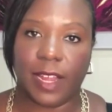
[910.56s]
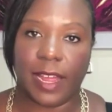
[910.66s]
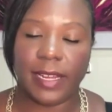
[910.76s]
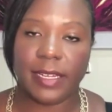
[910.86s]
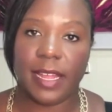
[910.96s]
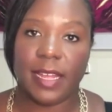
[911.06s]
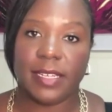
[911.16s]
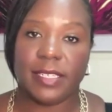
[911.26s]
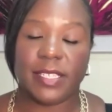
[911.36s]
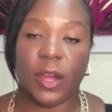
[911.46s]
Okay.
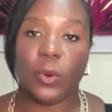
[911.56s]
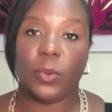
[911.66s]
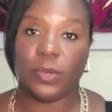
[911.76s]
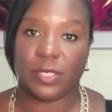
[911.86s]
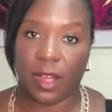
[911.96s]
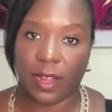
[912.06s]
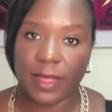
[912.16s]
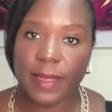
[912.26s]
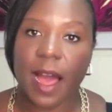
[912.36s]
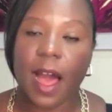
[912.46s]
So we're
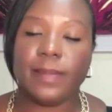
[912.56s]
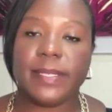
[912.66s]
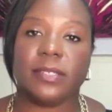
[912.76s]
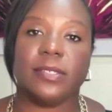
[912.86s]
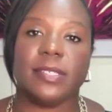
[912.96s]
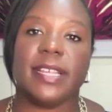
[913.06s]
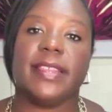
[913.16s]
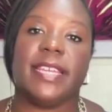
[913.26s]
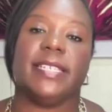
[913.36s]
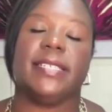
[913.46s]
talking the obstacles, the
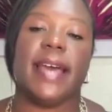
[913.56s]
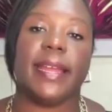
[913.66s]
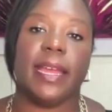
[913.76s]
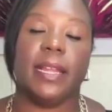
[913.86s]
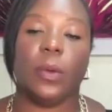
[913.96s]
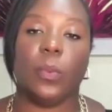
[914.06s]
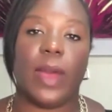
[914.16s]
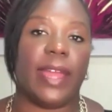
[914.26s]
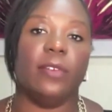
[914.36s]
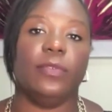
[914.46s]
things that get in the
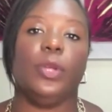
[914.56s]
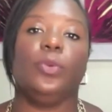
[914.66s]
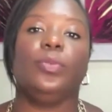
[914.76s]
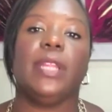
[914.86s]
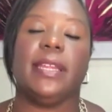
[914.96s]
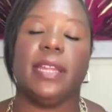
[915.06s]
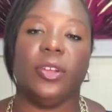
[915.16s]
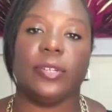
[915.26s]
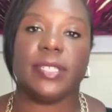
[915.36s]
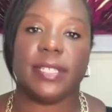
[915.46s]
way of you
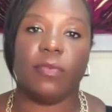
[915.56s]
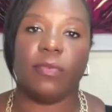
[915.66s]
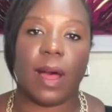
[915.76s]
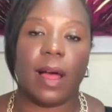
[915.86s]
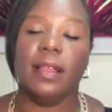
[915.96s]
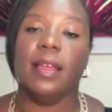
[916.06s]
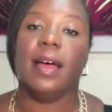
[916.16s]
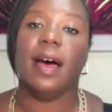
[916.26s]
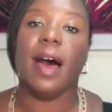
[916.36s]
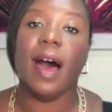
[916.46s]
leading yourself well.
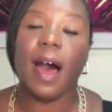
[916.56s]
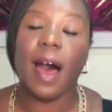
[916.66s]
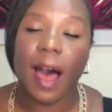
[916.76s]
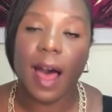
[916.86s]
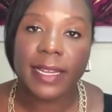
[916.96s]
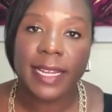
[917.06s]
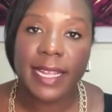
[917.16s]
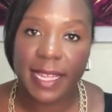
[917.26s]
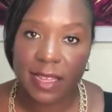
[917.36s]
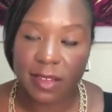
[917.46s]

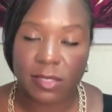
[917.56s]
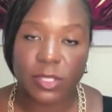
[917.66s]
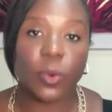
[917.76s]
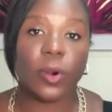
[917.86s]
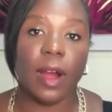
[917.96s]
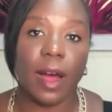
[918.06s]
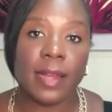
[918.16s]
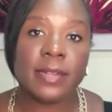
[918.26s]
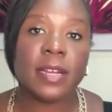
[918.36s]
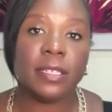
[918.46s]
Unhealed or
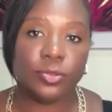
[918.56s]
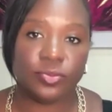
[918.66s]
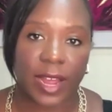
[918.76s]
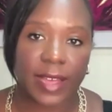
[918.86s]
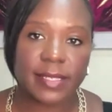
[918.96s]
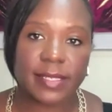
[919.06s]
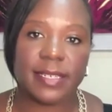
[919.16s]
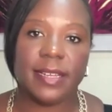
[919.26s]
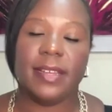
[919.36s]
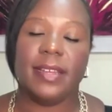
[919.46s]

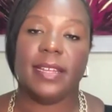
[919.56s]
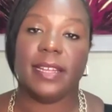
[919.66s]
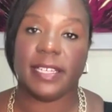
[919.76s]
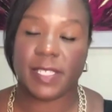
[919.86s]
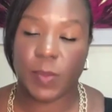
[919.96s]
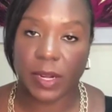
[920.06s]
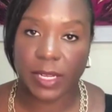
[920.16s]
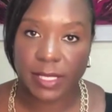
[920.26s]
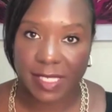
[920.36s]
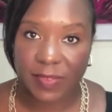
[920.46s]
unaddressed
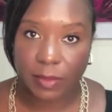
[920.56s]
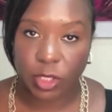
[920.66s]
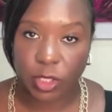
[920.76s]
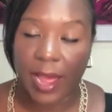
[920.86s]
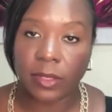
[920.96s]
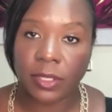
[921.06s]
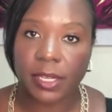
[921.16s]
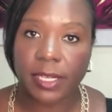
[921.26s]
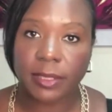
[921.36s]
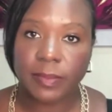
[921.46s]
experiences from
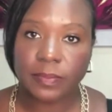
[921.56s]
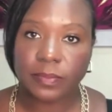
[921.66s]
childhood,